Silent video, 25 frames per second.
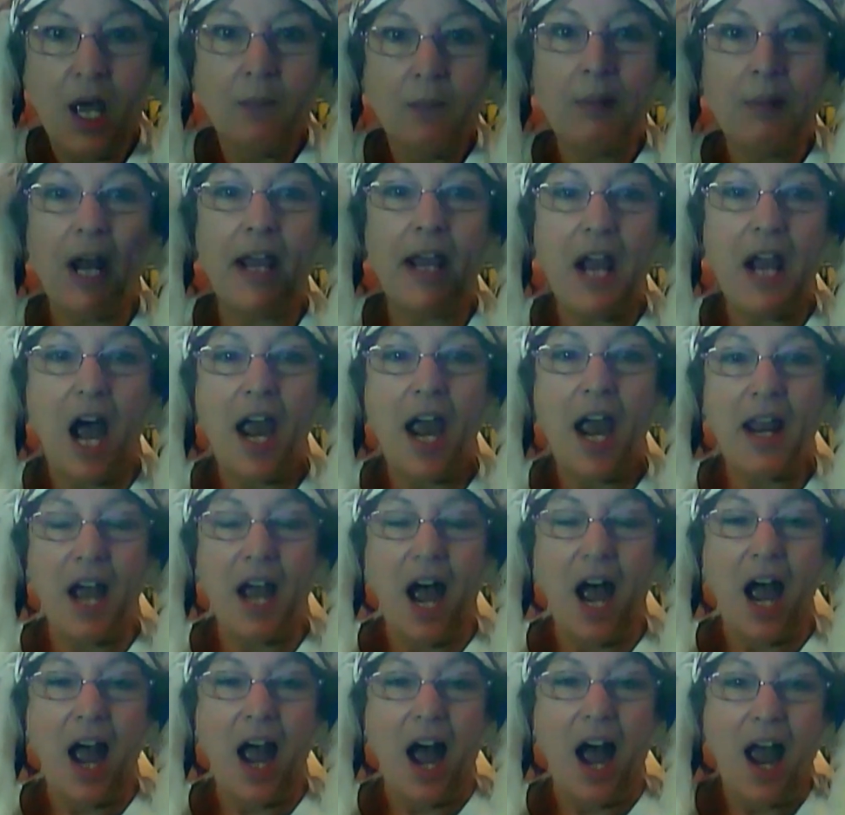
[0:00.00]
But
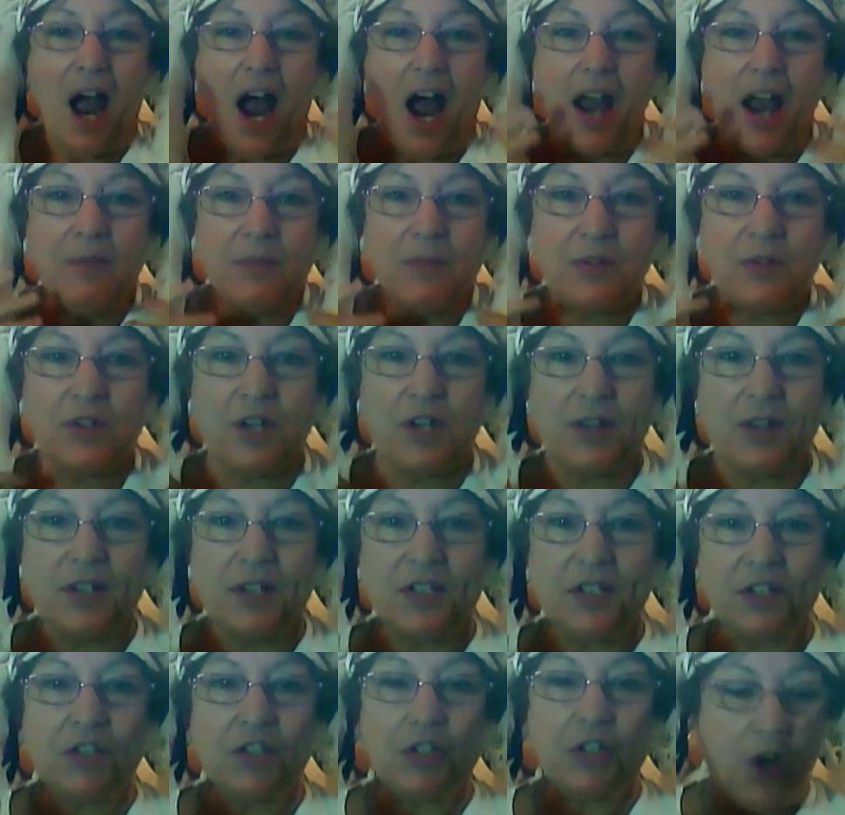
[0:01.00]
I this
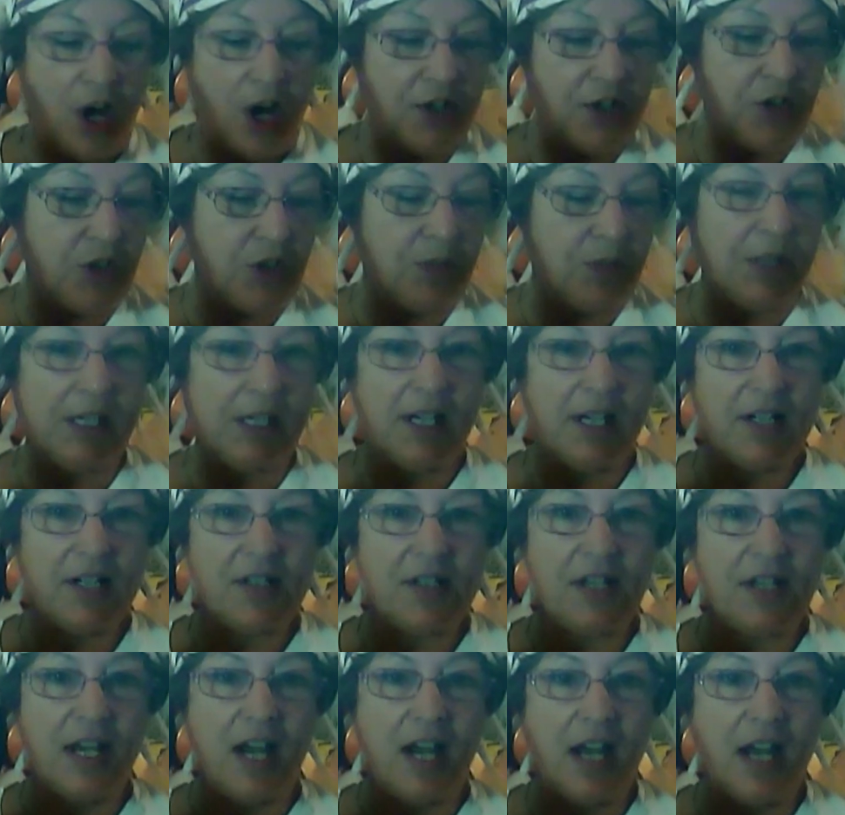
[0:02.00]
isn't a costume. Like I
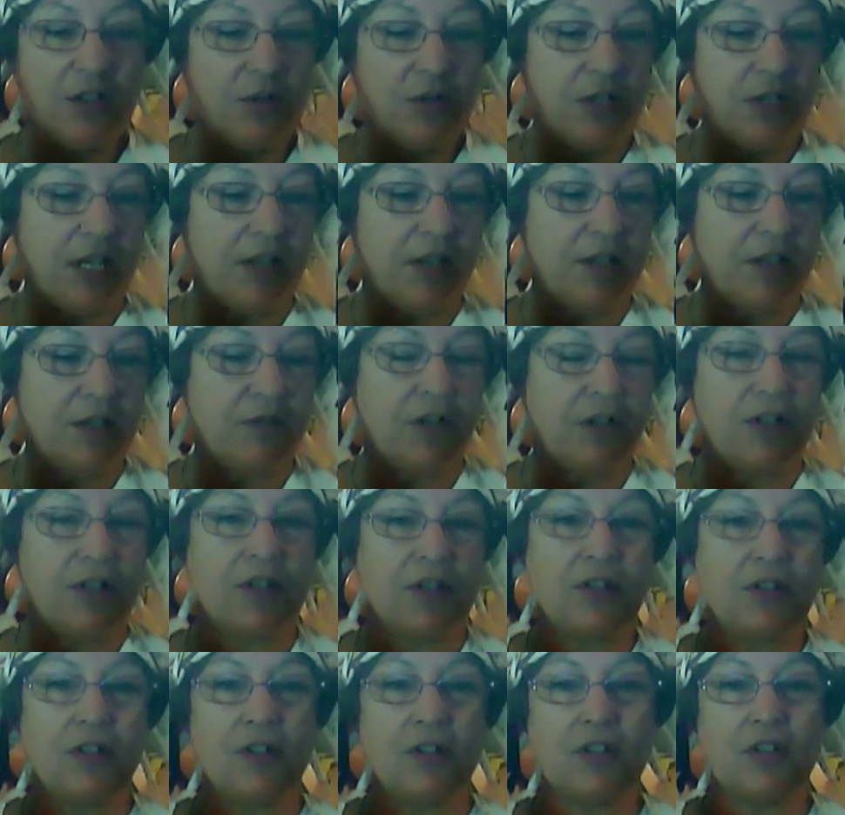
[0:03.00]
say, I do take this very
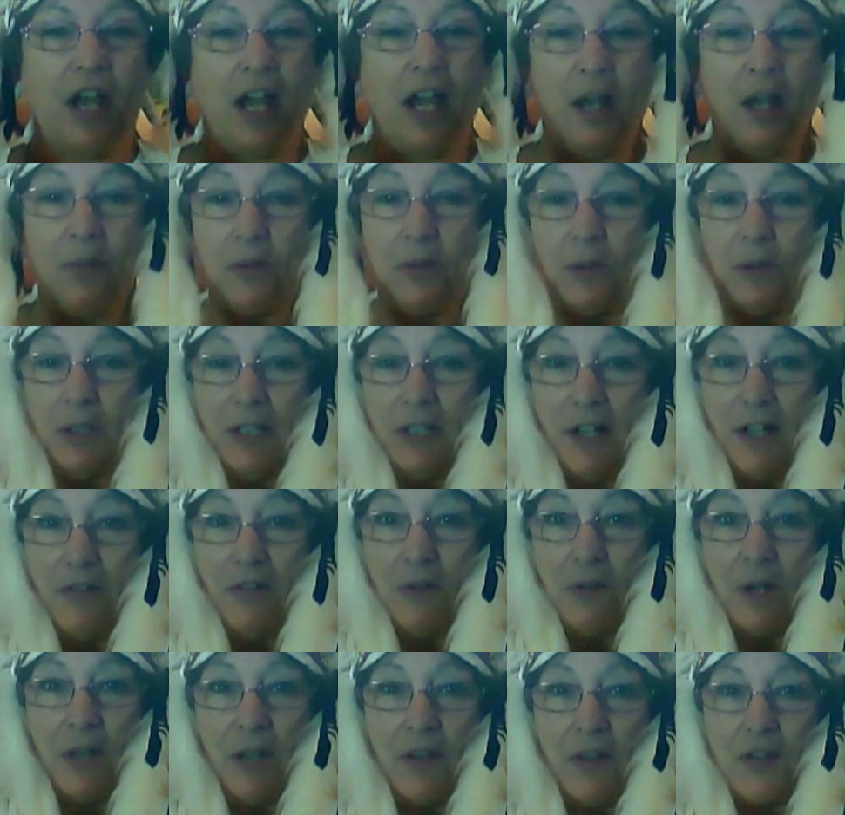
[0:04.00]
seriously. I absolutely love
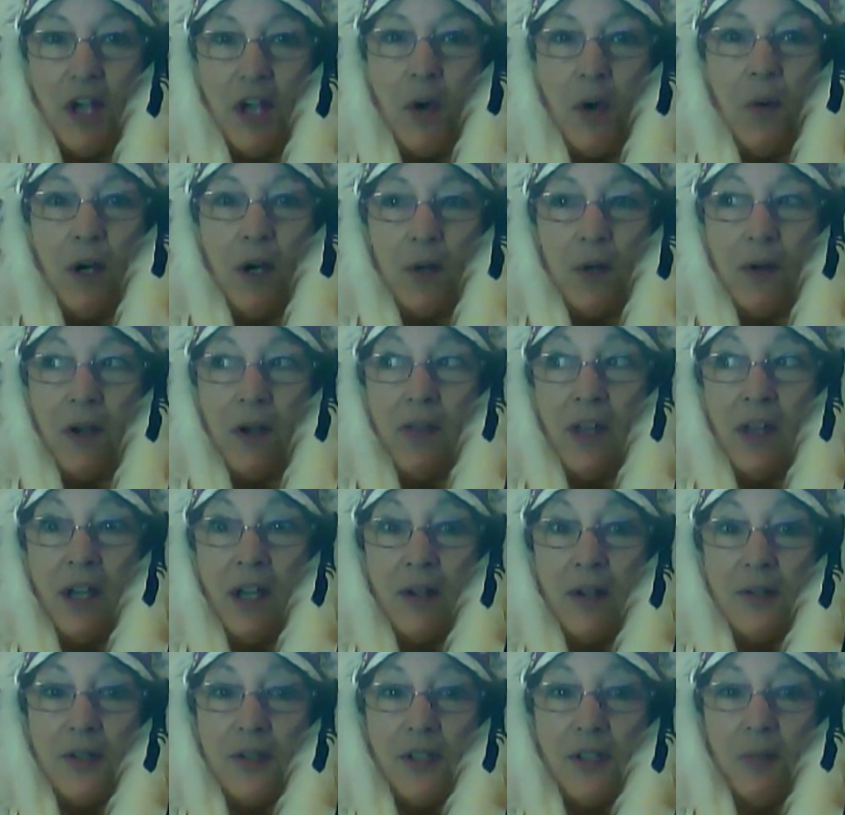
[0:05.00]
wearing this. I wear it around the
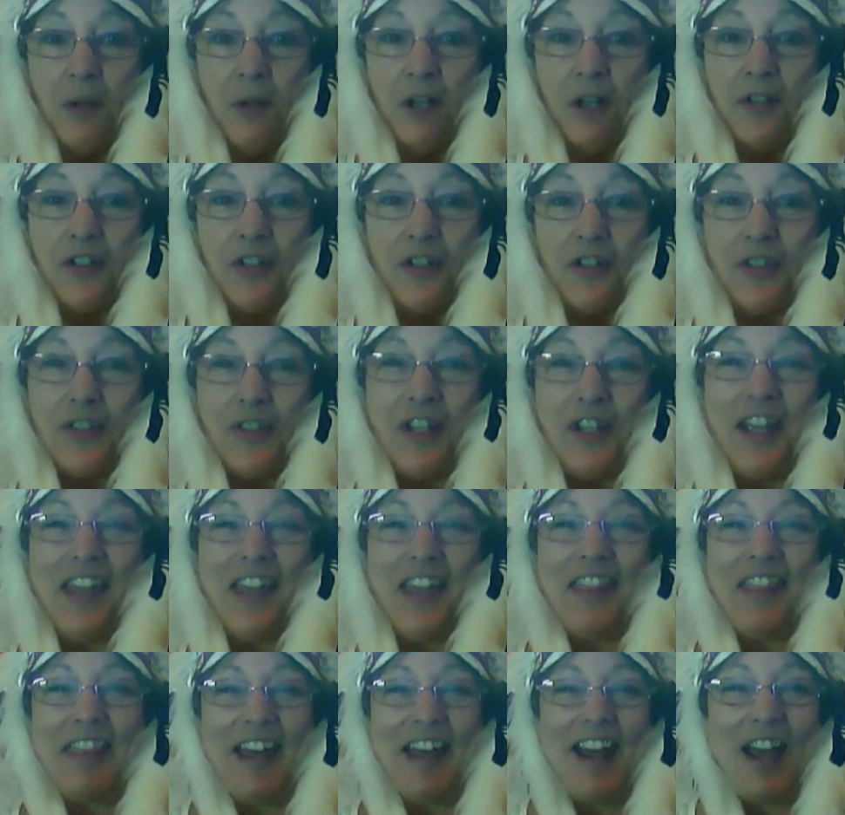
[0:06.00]
house. I'm not just saying,
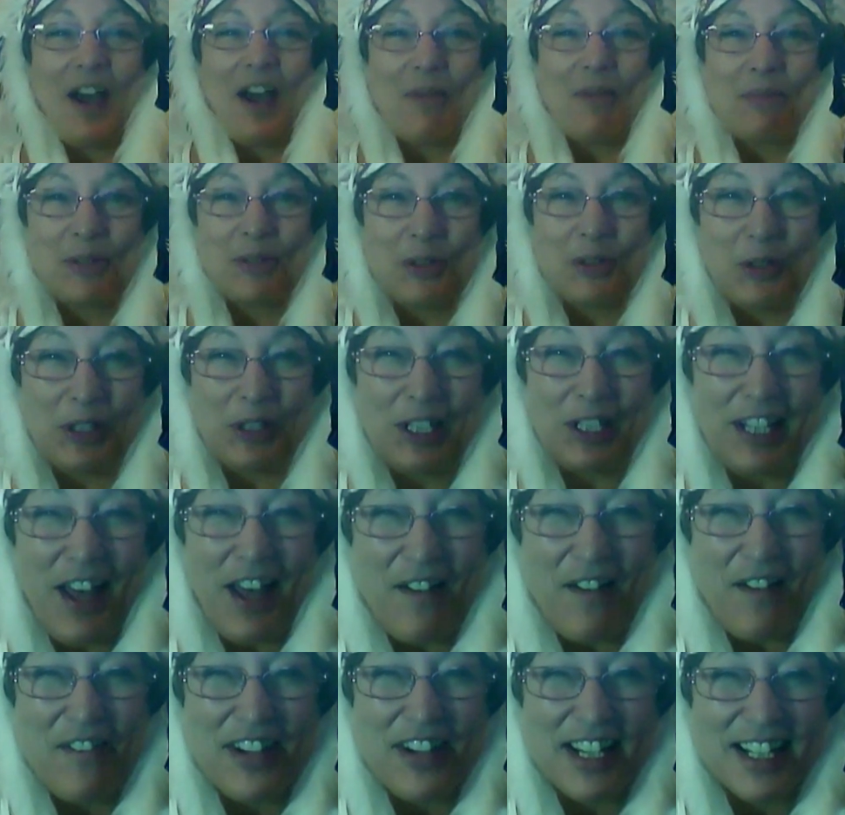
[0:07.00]
I absolutely
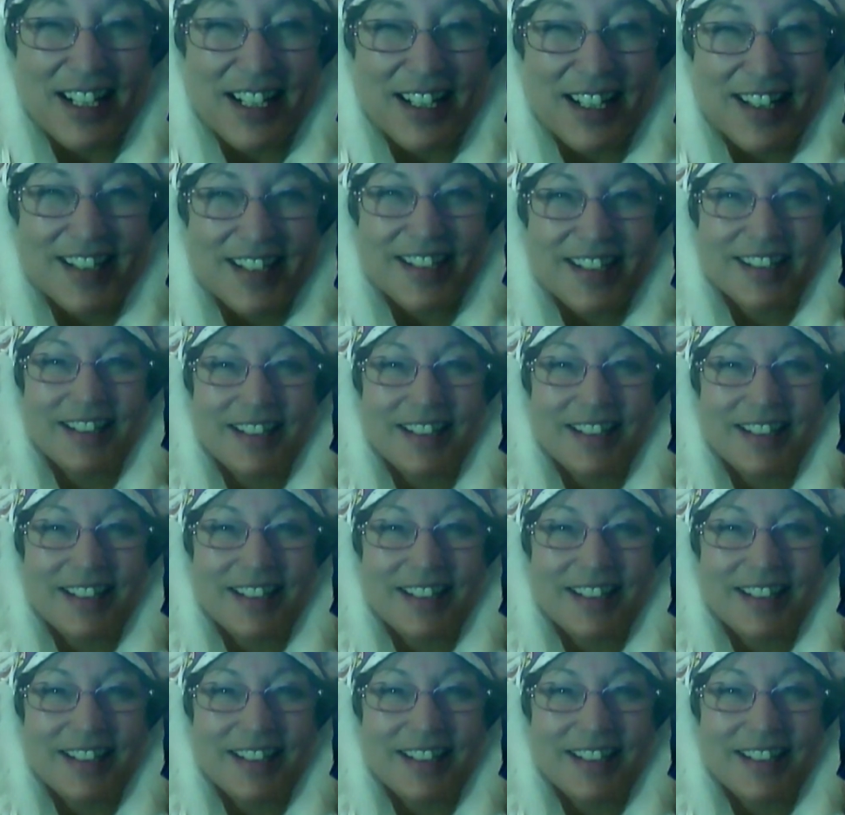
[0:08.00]
love it.